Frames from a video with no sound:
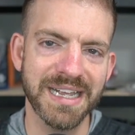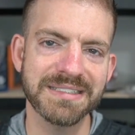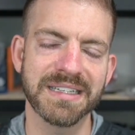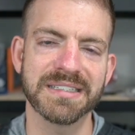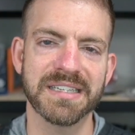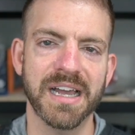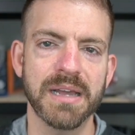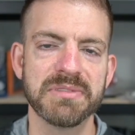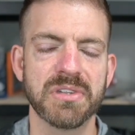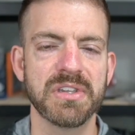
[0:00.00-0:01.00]
task at a
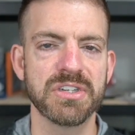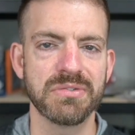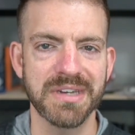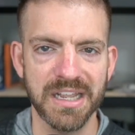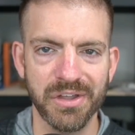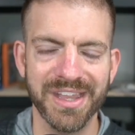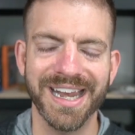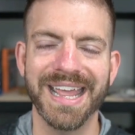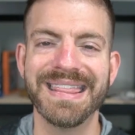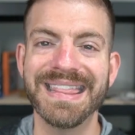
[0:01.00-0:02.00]
time so that you can nail
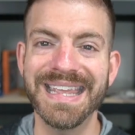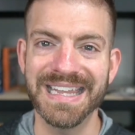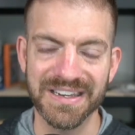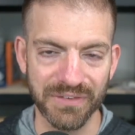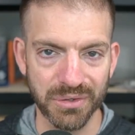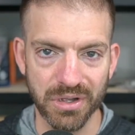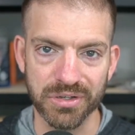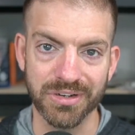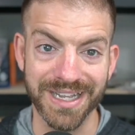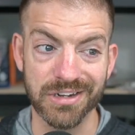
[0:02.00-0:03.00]
that and then devote
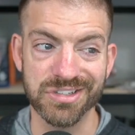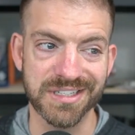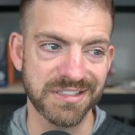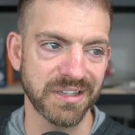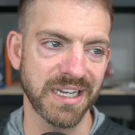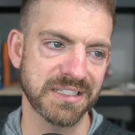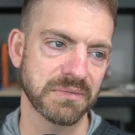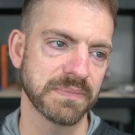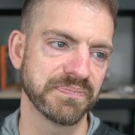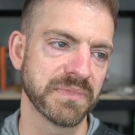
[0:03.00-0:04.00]
all your energy to the next
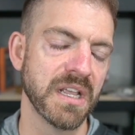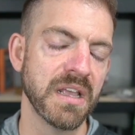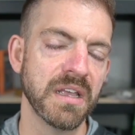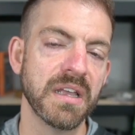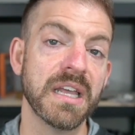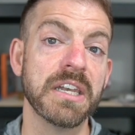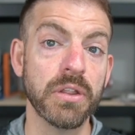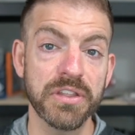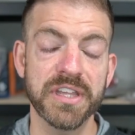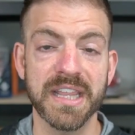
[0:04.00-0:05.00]
one.
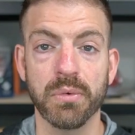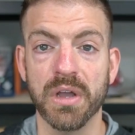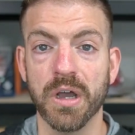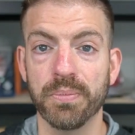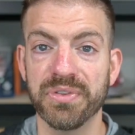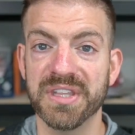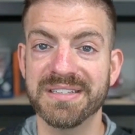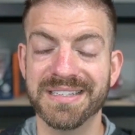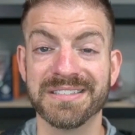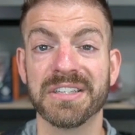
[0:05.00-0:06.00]
Another thing that will help with
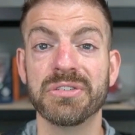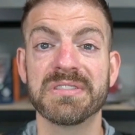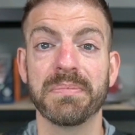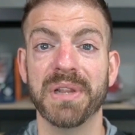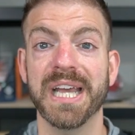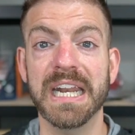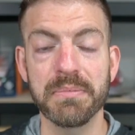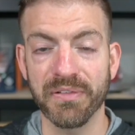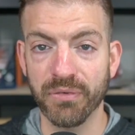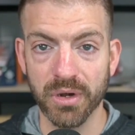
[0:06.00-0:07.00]
this is to do some
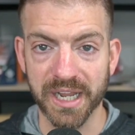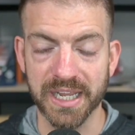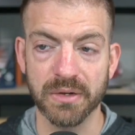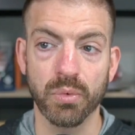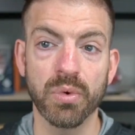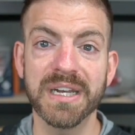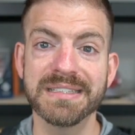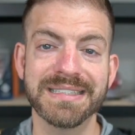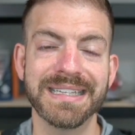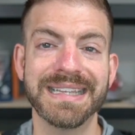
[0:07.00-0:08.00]
planning beforehand. What
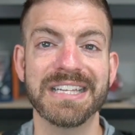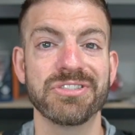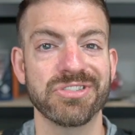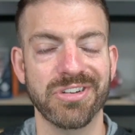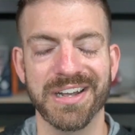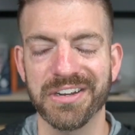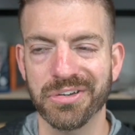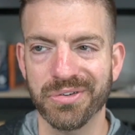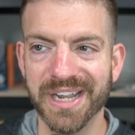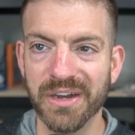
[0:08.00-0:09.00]
is it that you're trying to
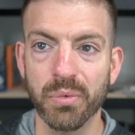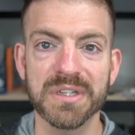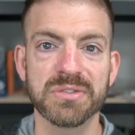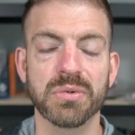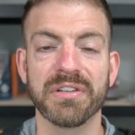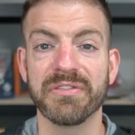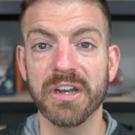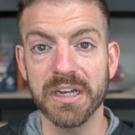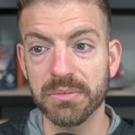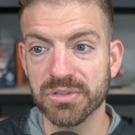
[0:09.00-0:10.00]
create? What sort of
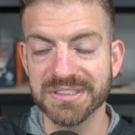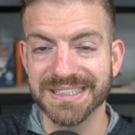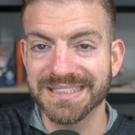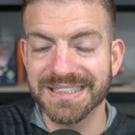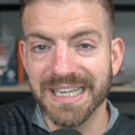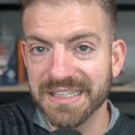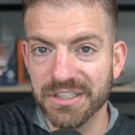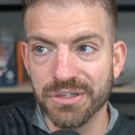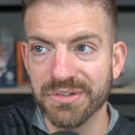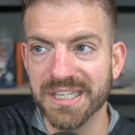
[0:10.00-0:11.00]
variables and state
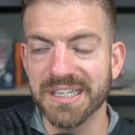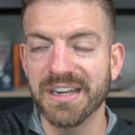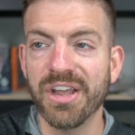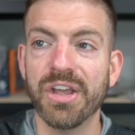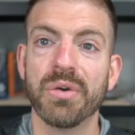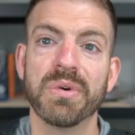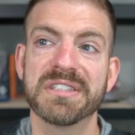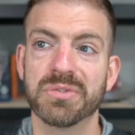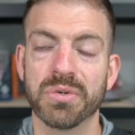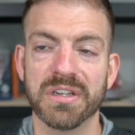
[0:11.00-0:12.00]
do you need?
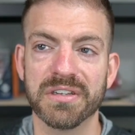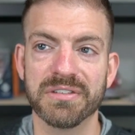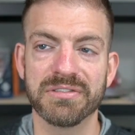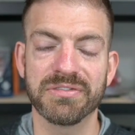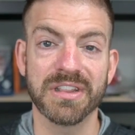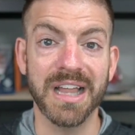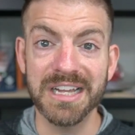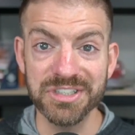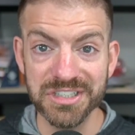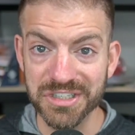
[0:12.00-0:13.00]
What sort of
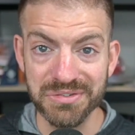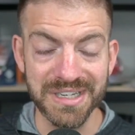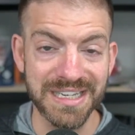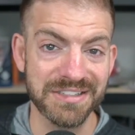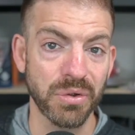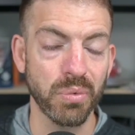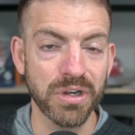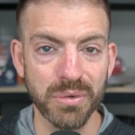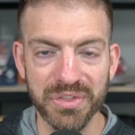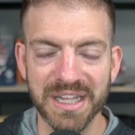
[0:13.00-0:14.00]
logic do you need to
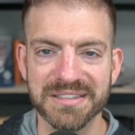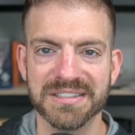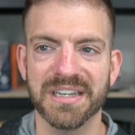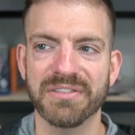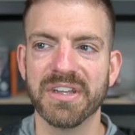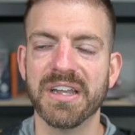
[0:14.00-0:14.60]
work with that stuff?